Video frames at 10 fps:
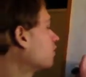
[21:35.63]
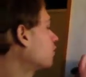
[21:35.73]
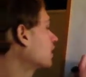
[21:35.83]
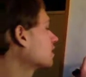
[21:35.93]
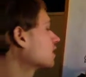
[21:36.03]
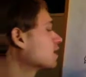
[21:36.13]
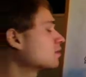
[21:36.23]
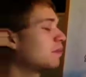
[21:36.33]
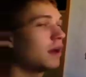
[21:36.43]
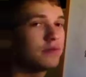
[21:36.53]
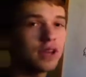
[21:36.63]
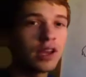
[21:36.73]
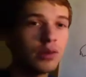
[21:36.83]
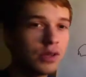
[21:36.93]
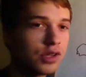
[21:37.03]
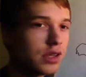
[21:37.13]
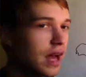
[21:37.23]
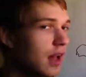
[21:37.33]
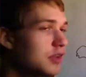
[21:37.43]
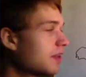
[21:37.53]
friendly little puffy cumulus
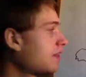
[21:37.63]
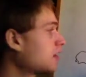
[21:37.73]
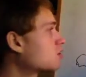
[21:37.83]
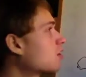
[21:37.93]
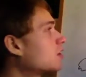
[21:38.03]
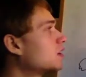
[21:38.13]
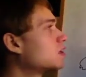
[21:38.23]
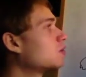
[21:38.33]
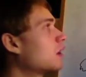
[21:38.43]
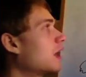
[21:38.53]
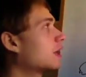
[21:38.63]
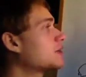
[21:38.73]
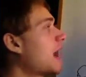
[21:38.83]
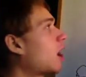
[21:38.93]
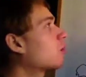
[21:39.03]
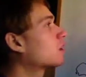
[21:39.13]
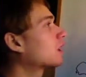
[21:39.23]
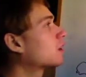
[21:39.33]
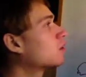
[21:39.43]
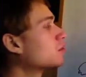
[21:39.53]
clouds, and then they turn into a towering
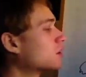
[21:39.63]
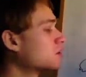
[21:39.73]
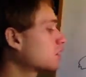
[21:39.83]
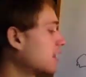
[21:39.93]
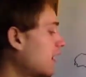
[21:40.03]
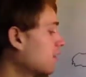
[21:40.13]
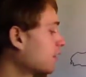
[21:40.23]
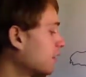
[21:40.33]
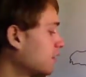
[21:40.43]
cumulus cloud.